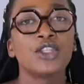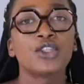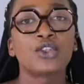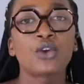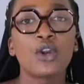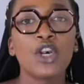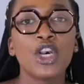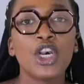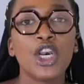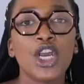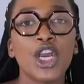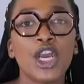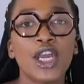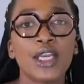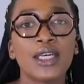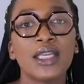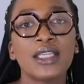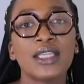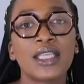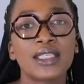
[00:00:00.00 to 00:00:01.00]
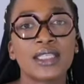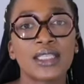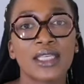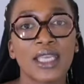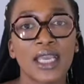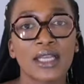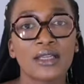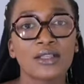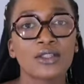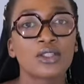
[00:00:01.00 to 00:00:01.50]
So learn the
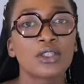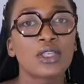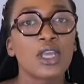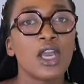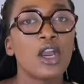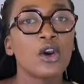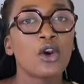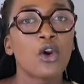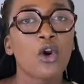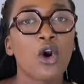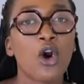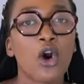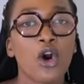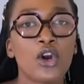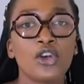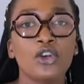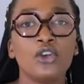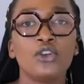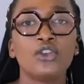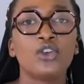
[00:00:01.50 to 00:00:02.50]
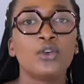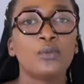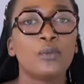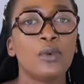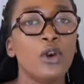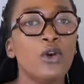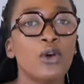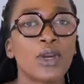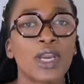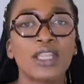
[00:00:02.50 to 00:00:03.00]
skills. Go on
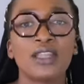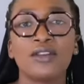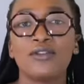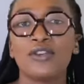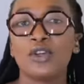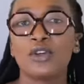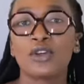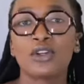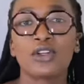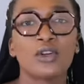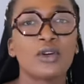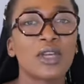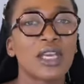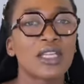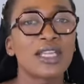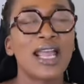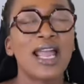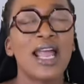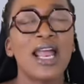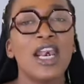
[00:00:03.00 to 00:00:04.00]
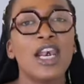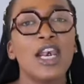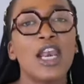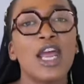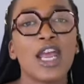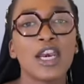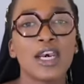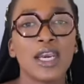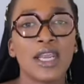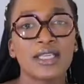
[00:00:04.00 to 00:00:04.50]
YouTube, look at the video,
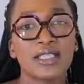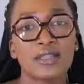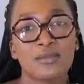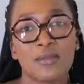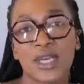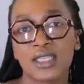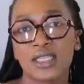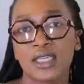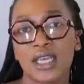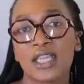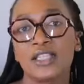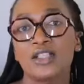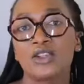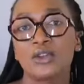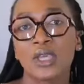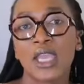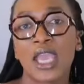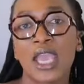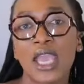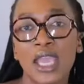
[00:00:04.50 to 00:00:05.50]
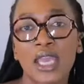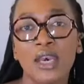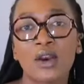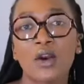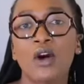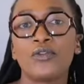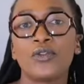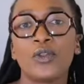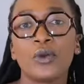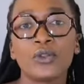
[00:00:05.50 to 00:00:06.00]
learn as much as you
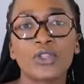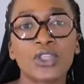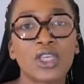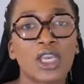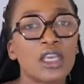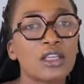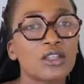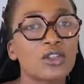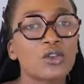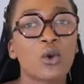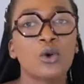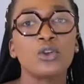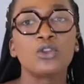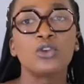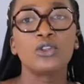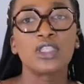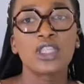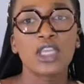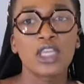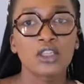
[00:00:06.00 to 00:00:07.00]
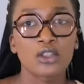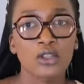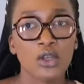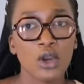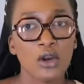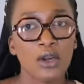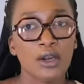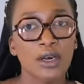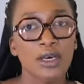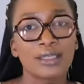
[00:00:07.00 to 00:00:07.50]
can of those skills. Go to
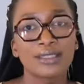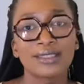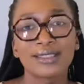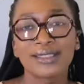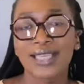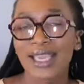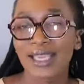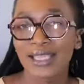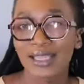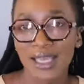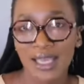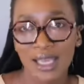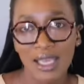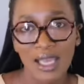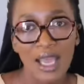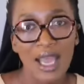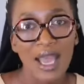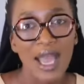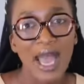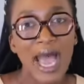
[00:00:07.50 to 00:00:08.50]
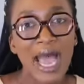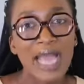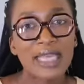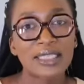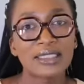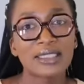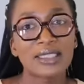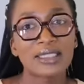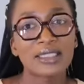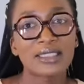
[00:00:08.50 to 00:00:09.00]
TikTok, take the
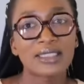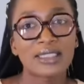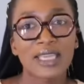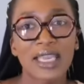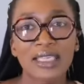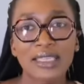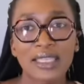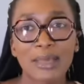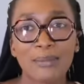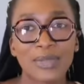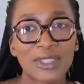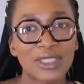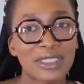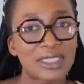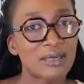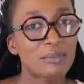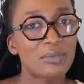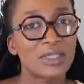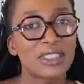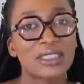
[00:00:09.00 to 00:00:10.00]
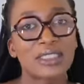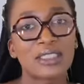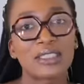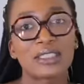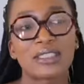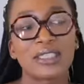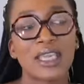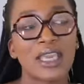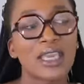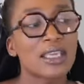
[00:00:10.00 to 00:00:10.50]
ideas, take the bits and
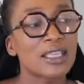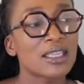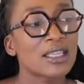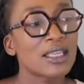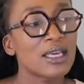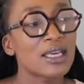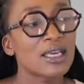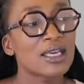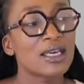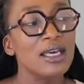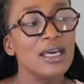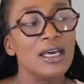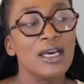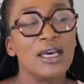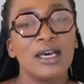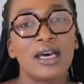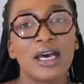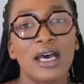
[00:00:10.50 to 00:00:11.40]
pieces, take the